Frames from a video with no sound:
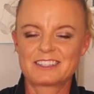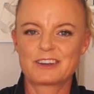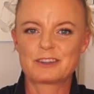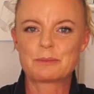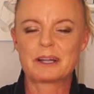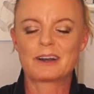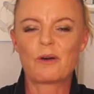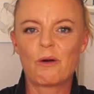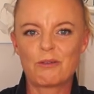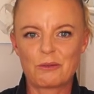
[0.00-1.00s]
So it's been an
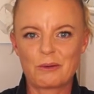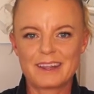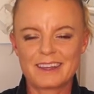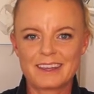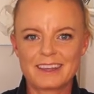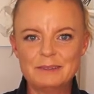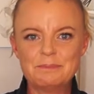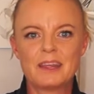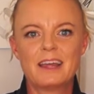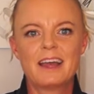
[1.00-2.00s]
awful week here,
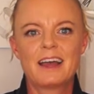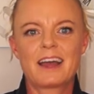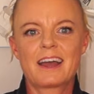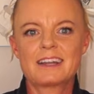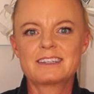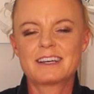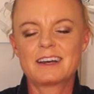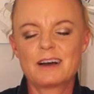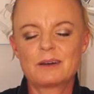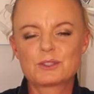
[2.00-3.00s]
and
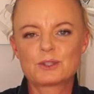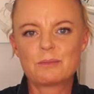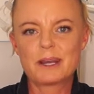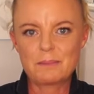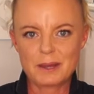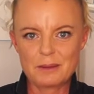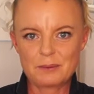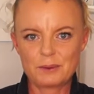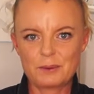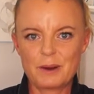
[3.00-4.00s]
I'm sure many
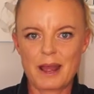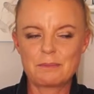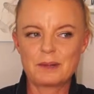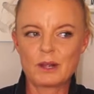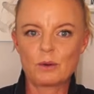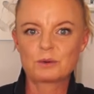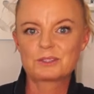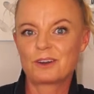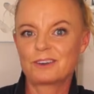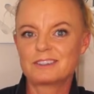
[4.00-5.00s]
people and many
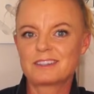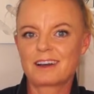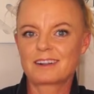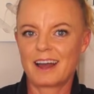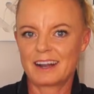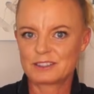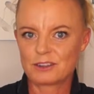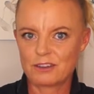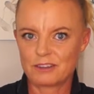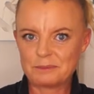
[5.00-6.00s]
horse owners are glad it's
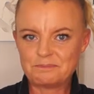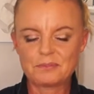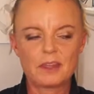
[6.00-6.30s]
over.